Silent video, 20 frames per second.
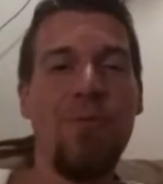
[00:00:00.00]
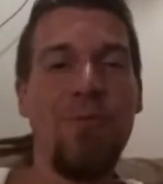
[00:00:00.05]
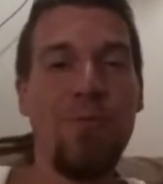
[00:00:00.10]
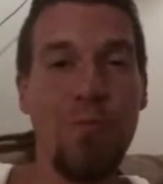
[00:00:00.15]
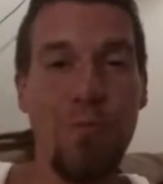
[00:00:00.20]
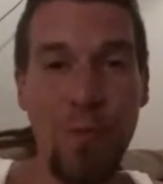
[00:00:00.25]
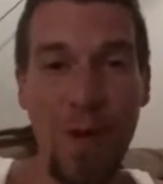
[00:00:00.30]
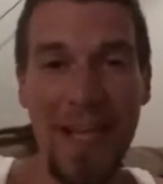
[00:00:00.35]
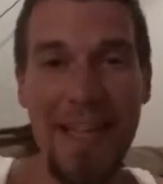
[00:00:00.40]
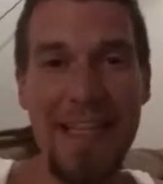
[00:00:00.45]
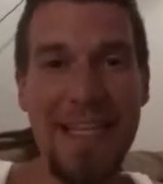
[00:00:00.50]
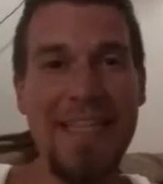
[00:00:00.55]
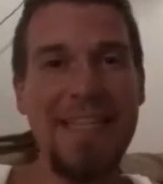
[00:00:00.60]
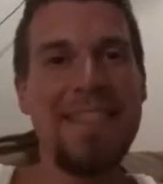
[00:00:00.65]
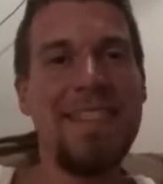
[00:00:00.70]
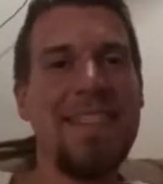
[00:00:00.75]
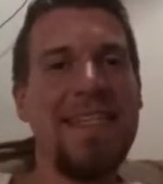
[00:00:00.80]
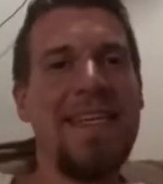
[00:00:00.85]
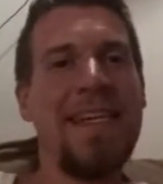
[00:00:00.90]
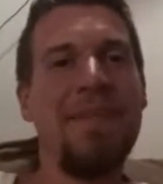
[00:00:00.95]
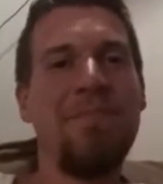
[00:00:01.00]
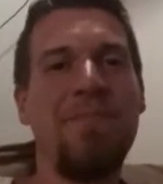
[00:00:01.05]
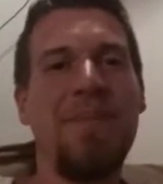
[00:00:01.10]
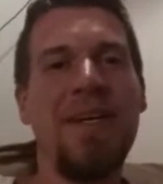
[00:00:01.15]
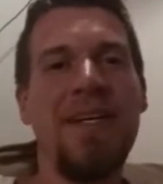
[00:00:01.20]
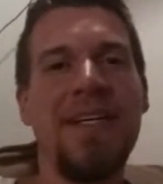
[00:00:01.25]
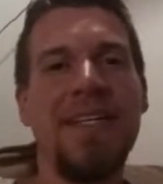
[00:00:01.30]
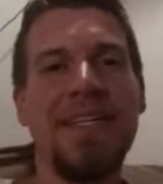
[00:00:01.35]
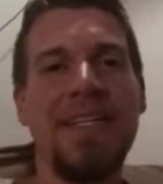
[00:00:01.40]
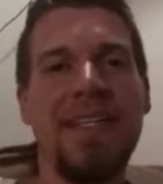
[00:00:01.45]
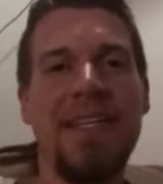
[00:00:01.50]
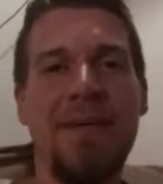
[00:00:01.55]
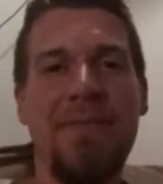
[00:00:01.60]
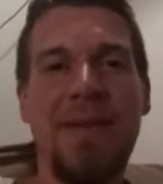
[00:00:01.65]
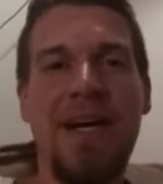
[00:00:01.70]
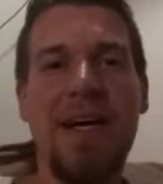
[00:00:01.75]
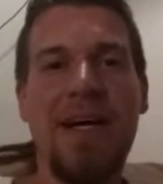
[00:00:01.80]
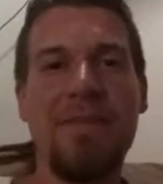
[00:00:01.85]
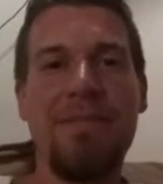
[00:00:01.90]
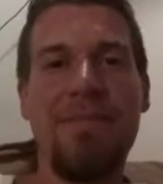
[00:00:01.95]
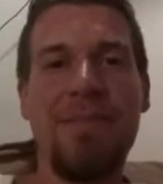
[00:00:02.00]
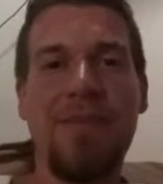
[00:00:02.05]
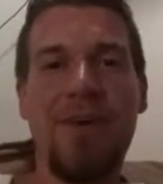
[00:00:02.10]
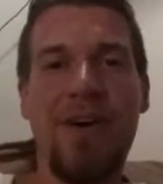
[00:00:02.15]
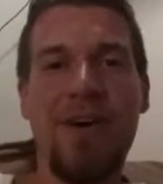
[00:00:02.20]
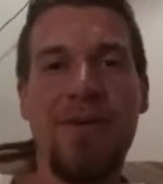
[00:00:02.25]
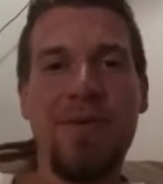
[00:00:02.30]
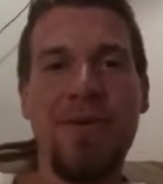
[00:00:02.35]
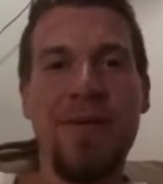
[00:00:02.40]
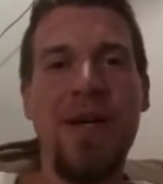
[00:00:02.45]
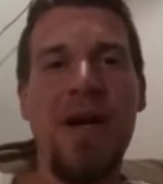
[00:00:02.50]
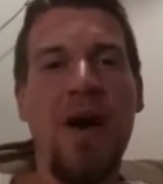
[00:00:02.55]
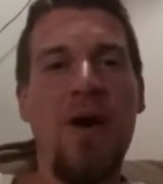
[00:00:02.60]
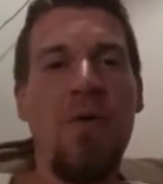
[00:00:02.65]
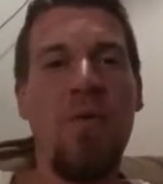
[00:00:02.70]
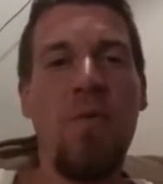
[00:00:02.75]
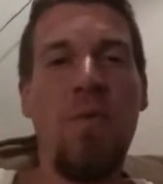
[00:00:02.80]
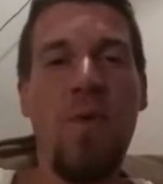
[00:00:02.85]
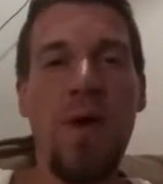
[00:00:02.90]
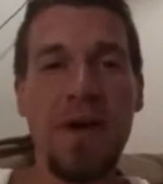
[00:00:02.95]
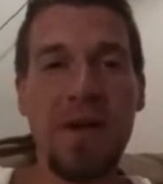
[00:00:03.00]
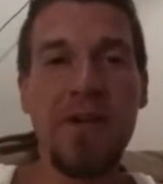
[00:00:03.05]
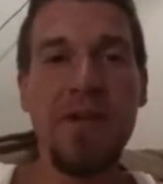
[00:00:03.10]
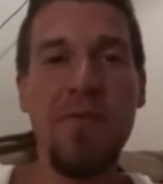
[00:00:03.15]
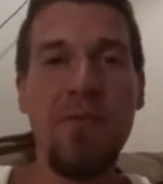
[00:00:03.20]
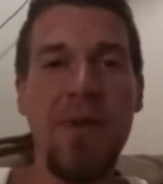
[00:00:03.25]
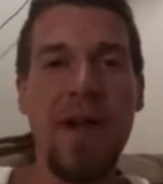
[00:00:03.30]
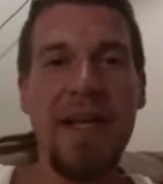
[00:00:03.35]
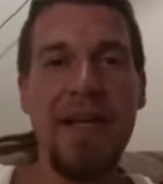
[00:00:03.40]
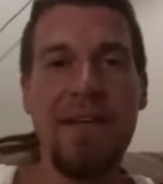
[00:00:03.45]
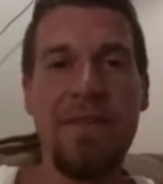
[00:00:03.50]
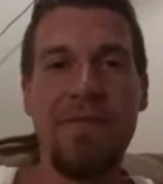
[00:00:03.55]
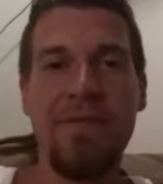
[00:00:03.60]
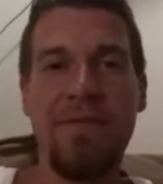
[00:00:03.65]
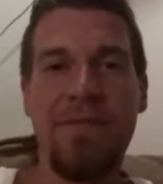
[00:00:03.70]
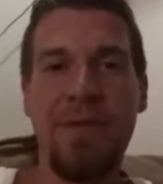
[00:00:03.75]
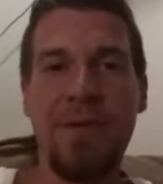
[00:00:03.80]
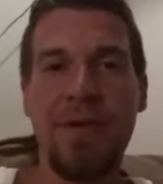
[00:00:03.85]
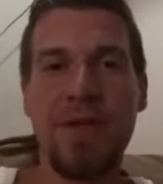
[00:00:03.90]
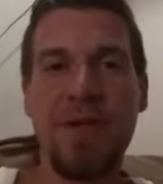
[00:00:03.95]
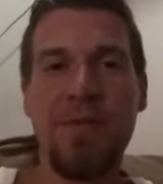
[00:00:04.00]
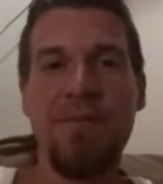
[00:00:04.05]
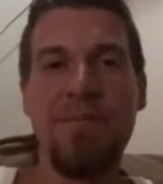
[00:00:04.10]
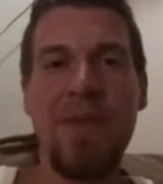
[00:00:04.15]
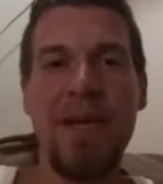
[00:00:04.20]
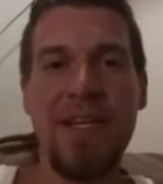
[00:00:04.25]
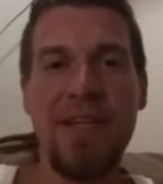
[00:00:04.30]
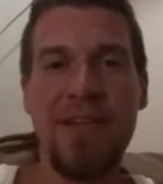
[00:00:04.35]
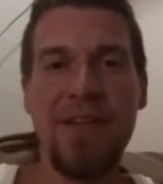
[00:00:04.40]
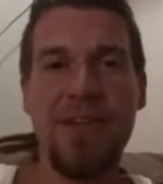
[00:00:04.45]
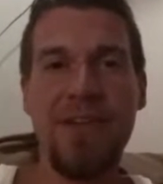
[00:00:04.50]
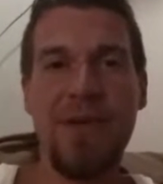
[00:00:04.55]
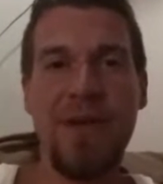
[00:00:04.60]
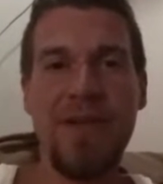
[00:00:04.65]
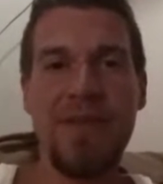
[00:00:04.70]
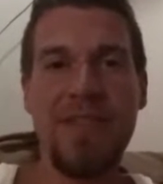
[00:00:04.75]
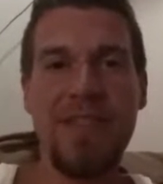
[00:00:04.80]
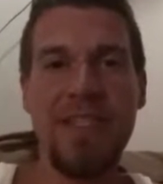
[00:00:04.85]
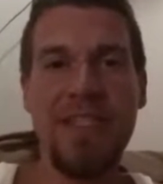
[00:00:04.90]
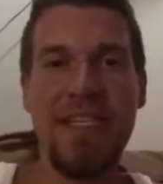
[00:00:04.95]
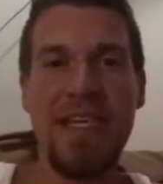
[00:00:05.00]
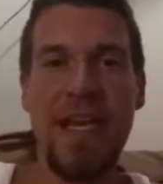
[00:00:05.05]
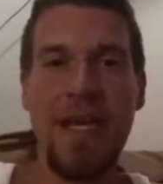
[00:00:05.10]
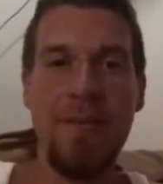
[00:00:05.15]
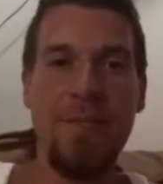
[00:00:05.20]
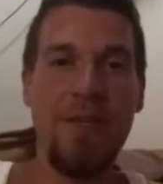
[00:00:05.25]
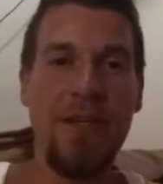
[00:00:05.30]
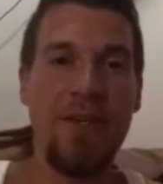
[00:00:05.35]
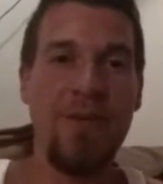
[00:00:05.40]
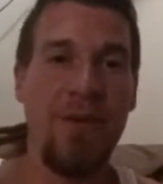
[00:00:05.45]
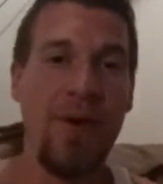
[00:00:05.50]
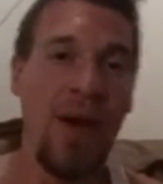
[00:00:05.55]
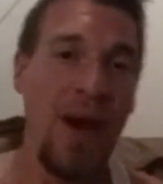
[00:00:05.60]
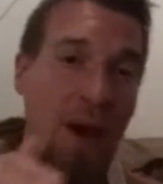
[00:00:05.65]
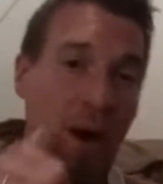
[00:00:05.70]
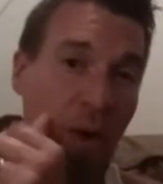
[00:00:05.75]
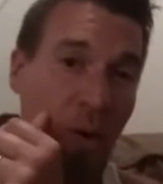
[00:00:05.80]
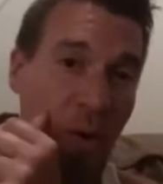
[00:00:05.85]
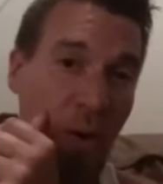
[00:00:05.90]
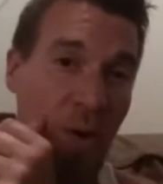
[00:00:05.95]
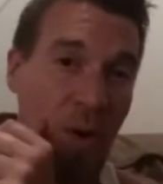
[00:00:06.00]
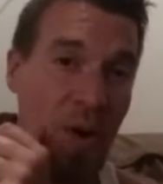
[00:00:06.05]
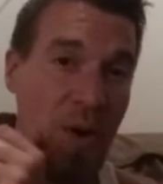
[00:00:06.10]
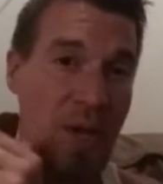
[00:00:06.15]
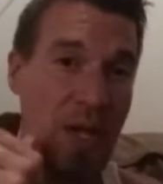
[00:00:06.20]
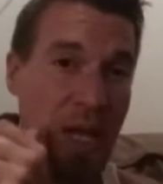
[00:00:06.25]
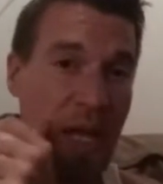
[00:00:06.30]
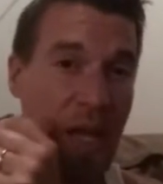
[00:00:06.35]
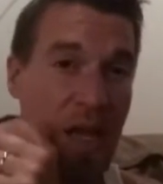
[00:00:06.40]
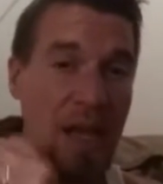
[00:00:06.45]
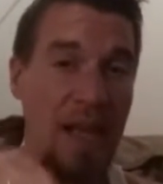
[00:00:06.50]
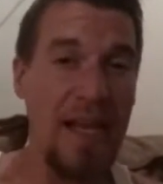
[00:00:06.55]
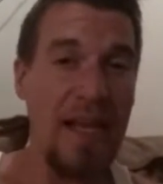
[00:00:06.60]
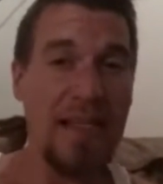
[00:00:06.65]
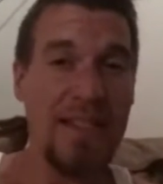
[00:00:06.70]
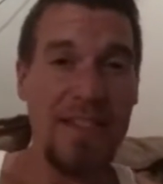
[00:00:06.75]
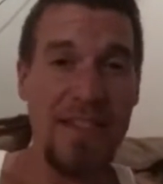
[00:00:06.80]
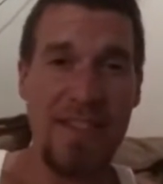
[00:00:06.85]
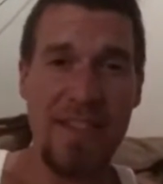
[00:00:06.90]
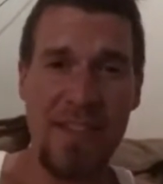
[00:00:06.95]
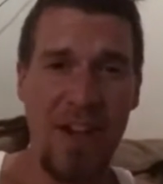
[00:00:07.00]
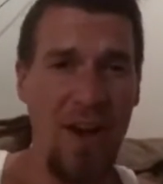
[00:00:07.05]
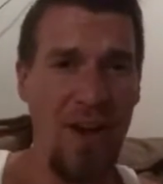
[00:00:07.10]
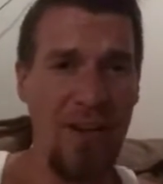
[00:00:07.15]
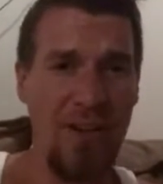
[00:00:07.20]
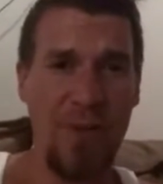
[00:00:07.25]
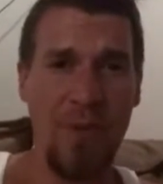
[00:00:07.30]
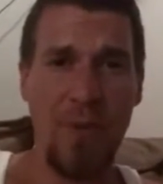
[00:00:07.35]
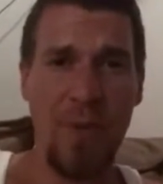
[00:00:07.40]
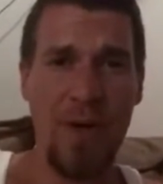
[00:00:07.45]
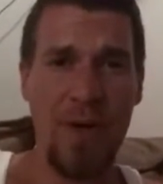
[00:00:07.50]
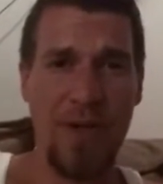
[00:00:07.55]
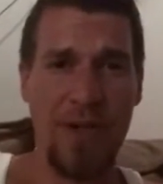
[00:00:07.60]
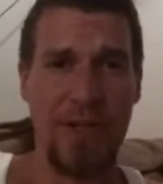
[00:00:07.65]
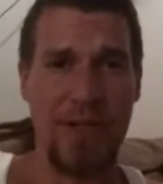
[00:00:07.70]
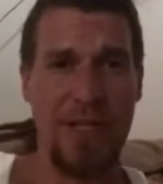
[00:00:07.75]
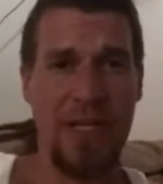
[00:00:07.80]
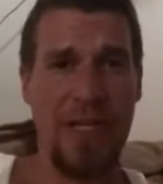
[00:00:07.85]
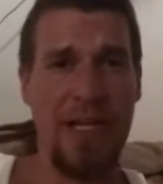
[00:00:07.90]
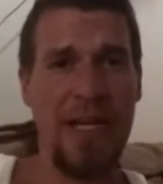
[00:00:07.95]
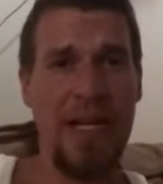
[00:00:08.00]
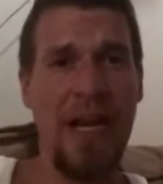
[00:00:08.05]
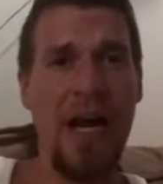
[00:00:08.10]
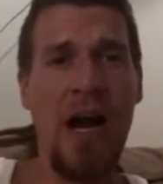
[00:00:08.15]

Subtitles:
Really, CM Punk? Come on, bro. What are you waiting for to make your UFC debut? Or is this all a work?